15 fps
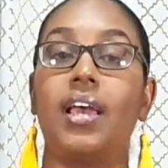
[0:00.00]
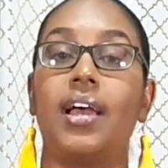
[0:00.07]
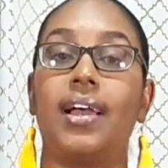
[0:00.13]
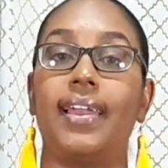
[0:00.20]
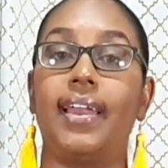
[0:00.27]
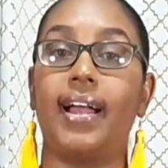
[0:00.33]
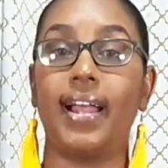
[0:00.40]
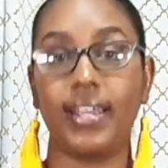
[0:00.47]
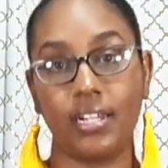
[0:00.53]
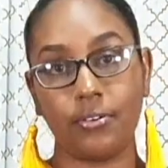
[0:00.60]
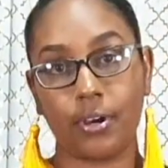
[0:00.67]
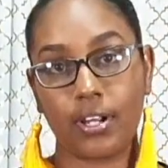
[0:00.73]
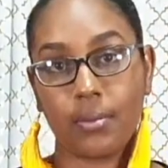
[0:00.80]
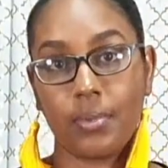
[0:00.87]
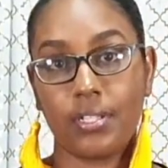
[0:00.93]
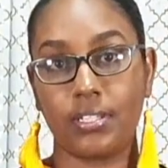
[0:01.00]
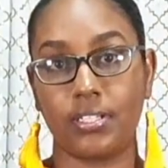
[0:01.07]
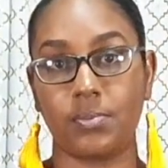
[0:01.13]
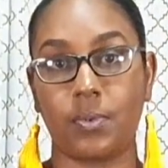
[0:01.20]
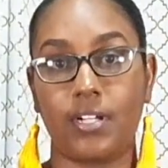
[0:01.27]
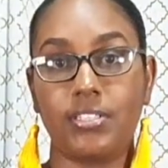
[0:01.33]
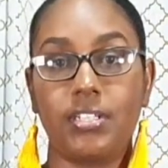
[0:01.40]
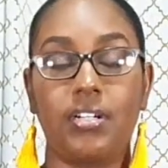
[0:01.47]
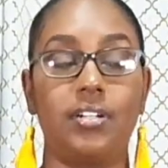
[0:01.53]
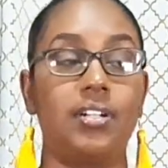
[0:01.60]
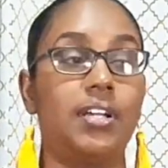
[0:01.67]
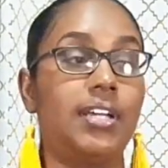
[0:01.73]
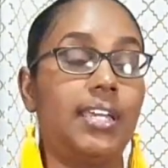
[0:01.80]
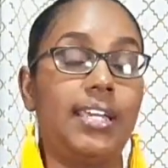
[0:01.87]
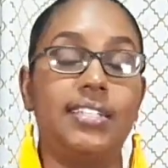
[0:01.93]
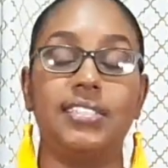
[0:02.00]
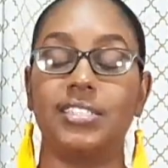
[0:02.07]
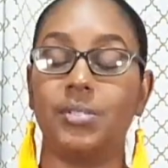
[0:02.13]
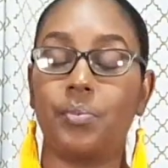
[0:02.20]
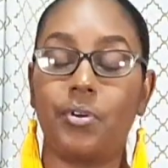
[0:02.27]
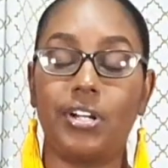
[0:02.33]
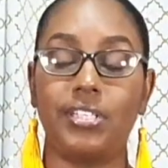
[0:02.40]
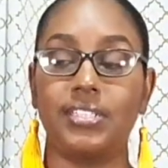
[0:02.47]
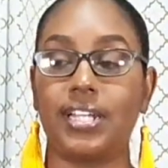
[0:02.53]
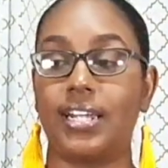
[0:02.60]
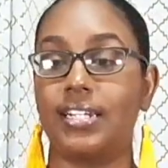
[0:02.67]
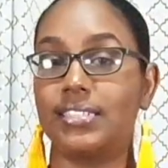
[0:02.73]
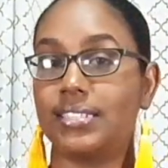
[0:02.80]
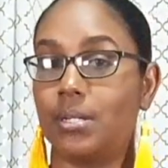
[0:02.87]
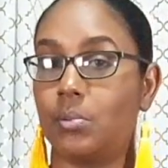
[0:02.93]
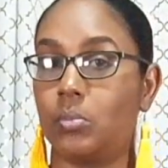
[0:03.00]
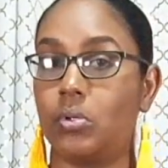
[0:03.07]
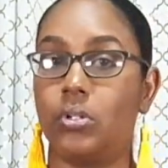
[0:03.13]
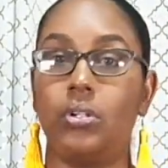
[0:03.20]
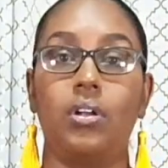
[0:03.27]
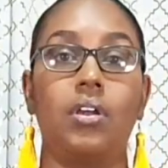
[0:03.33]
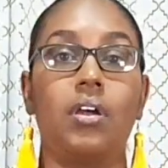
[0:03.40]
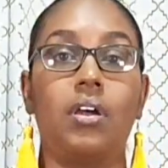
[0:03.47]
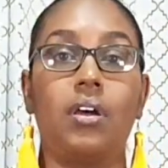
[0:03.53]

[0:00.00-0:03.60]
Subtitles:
I highly recommend this pattern. Easy to print and assemble,